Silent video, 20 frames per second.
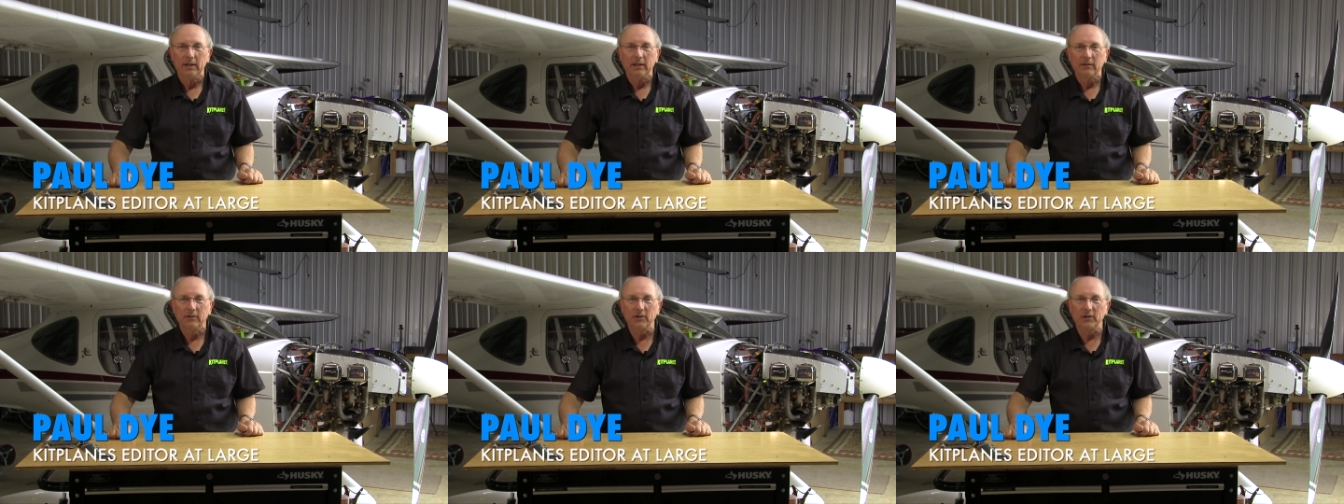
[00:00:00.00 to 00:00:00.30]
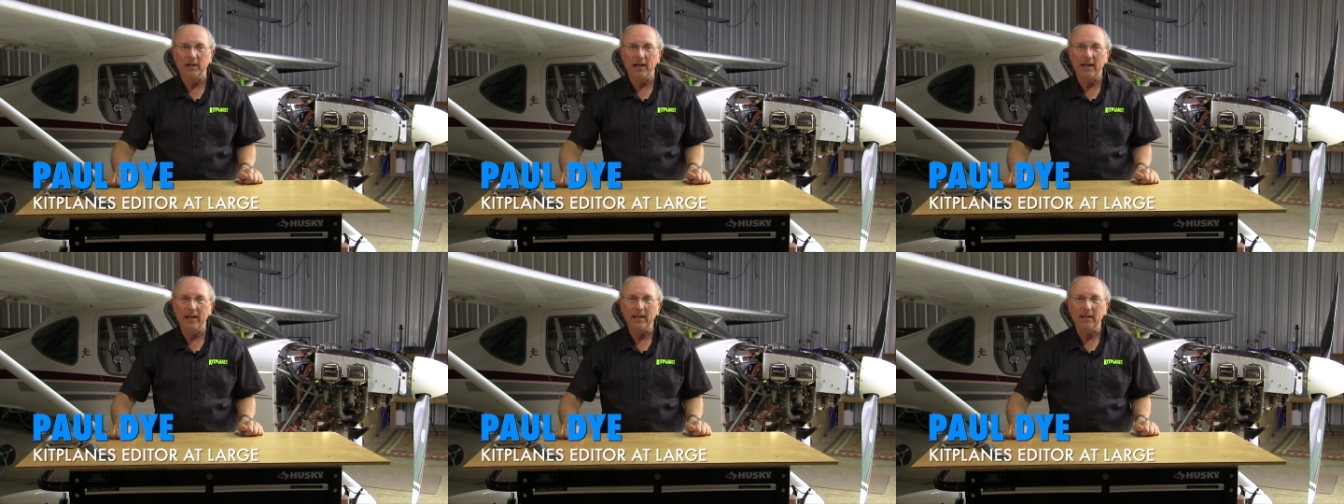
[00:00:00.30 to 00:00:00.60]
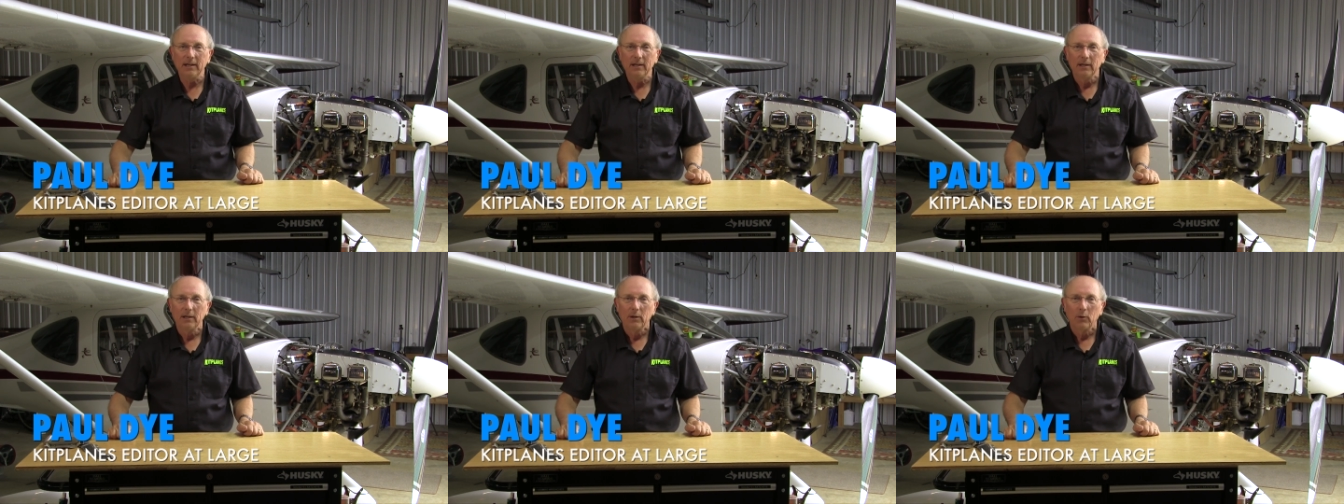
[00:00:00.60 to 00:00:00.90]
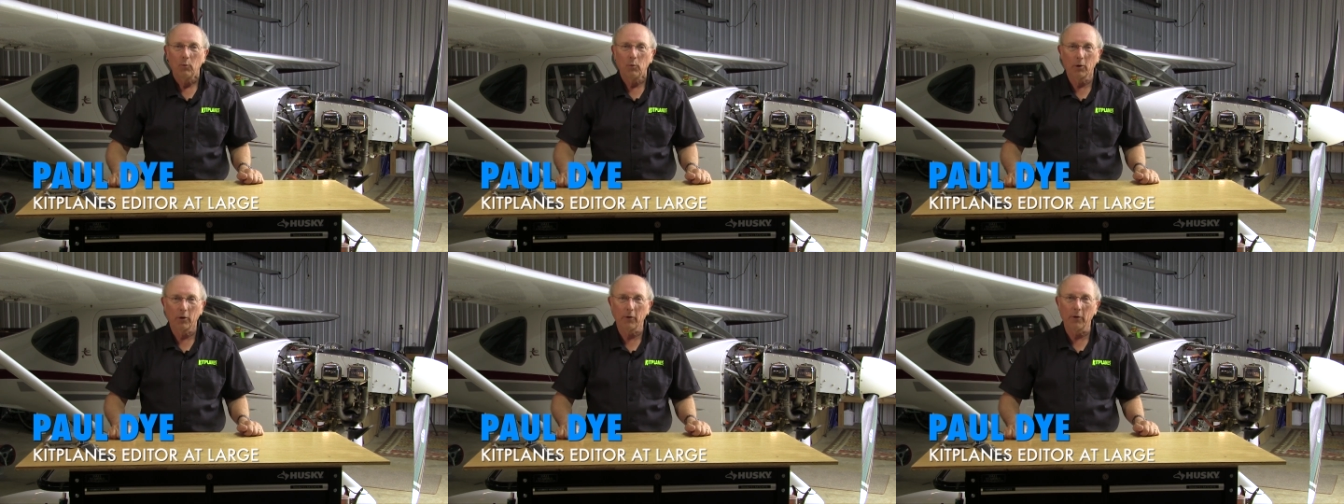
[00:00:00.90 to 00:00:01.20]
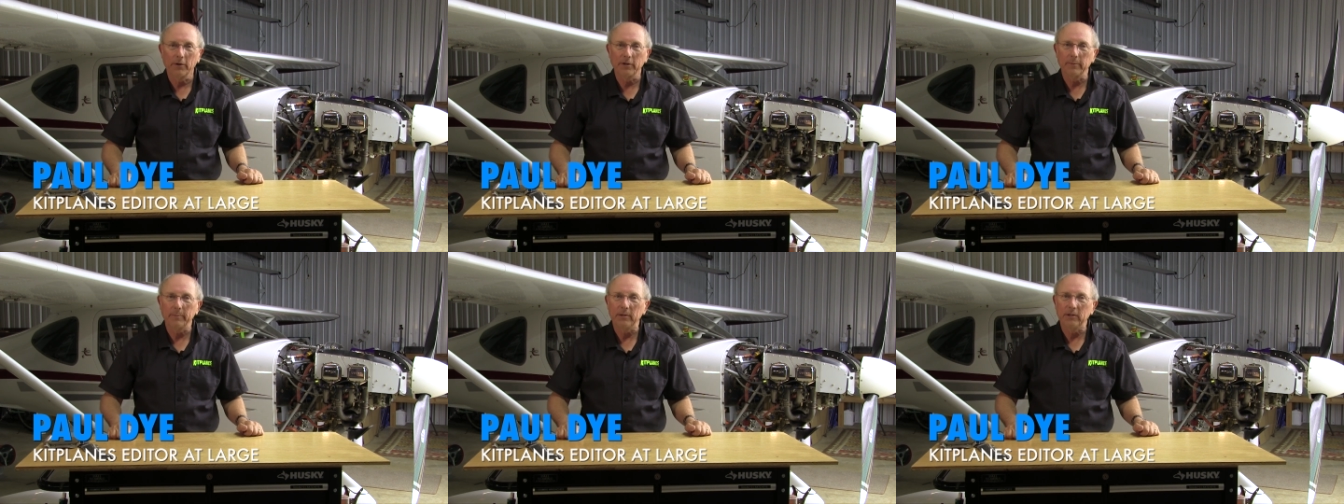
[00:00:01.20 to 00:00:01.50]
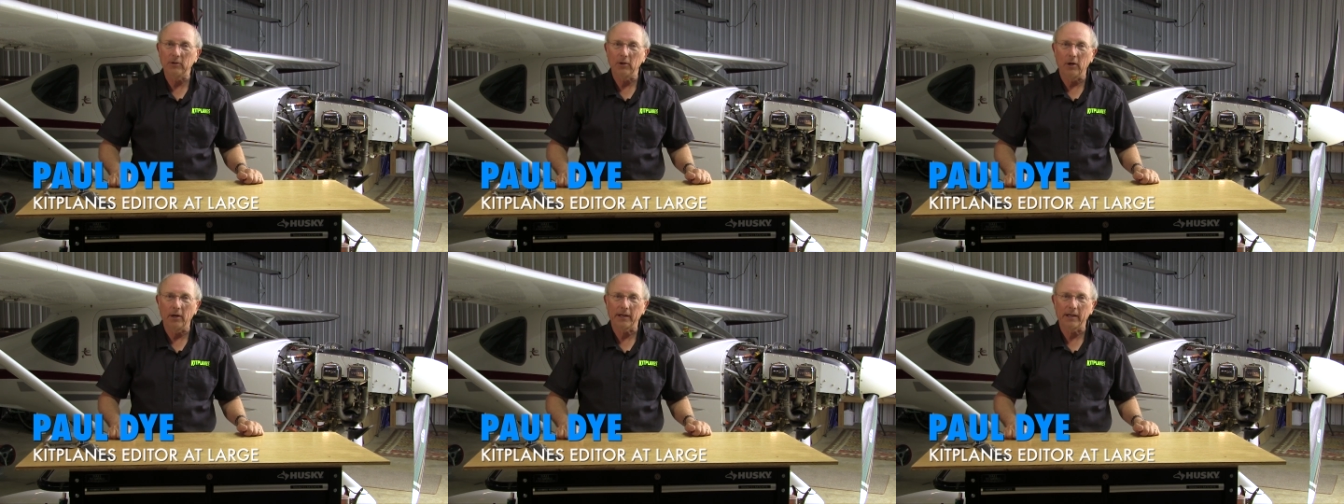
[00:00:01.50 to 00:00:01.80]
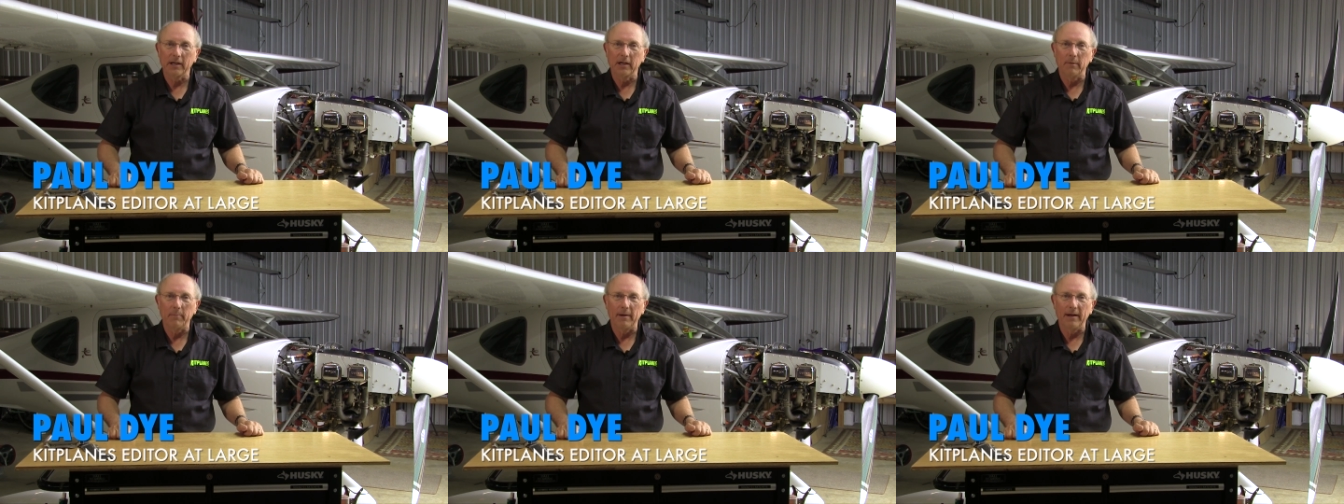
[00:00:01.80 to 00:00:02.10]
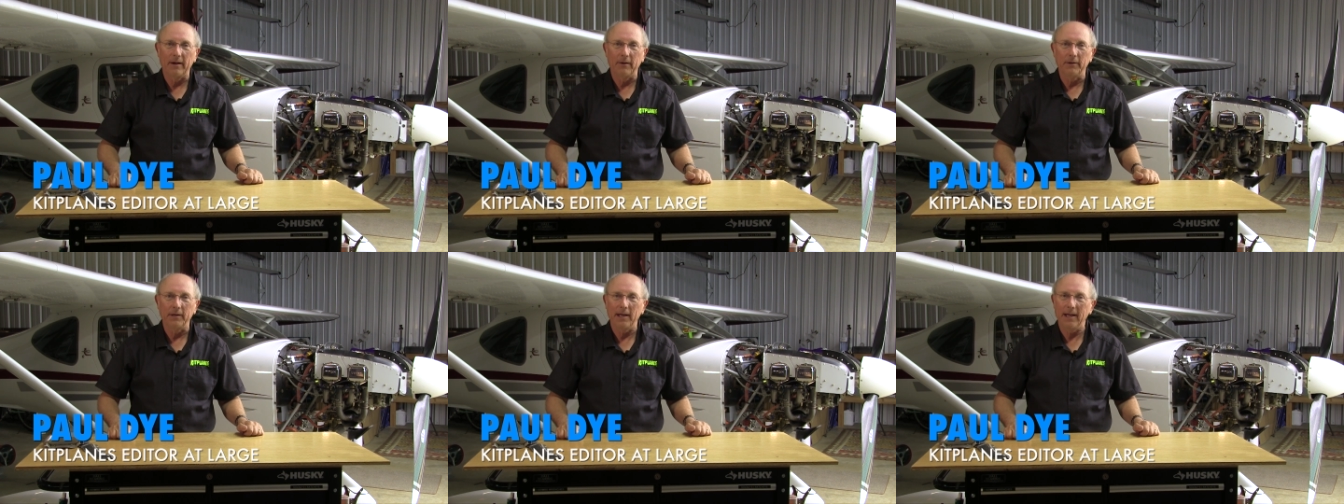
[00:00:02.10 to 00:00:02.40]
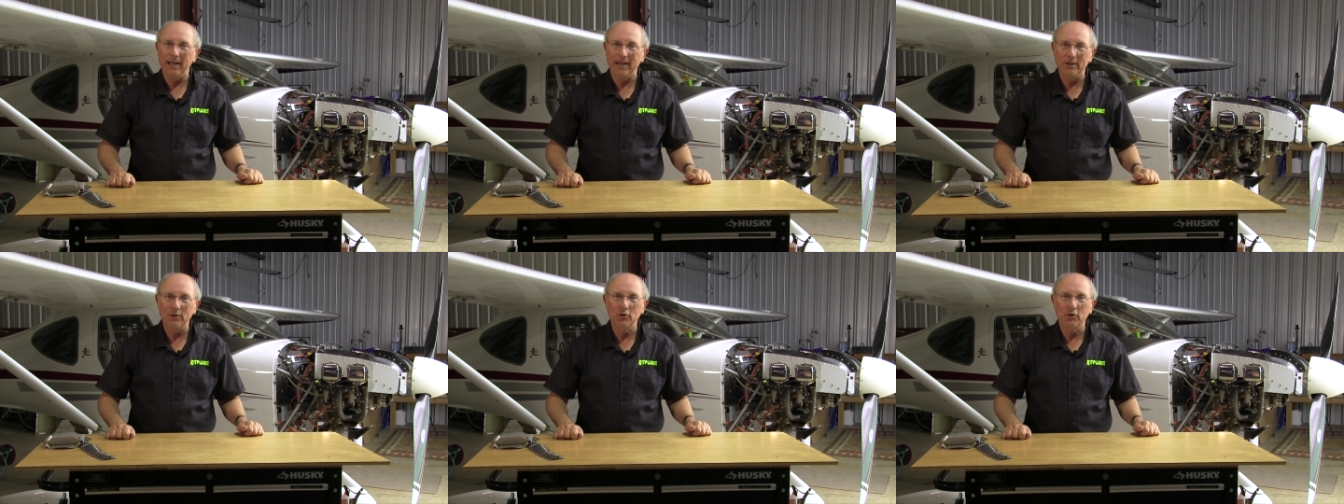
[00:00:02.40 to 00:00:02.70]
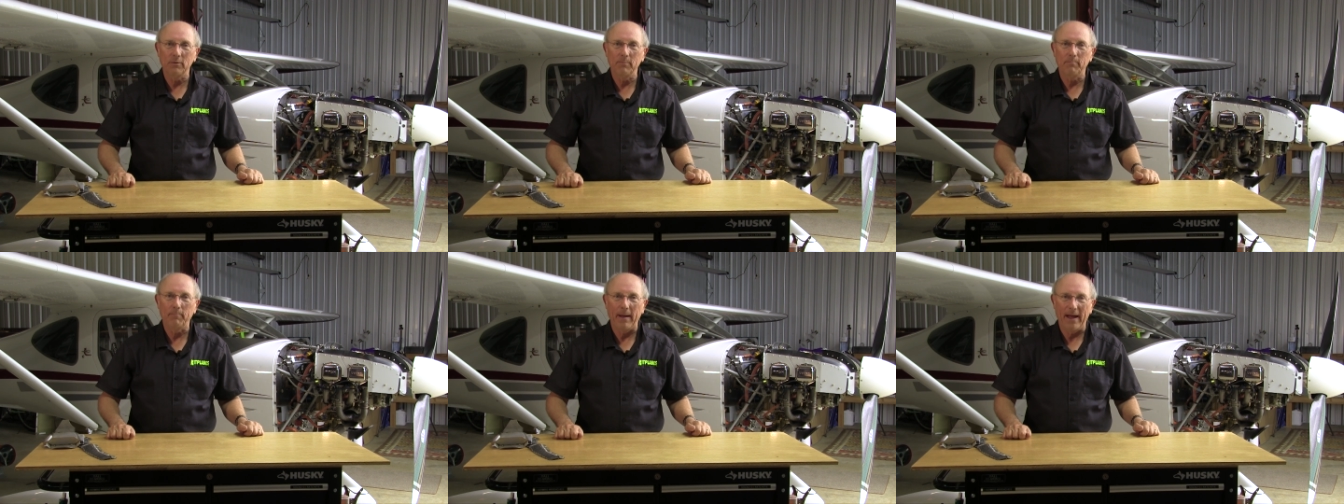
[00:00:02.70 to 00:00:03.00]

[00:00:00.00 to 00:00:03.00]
Today, we're going to be talking about engine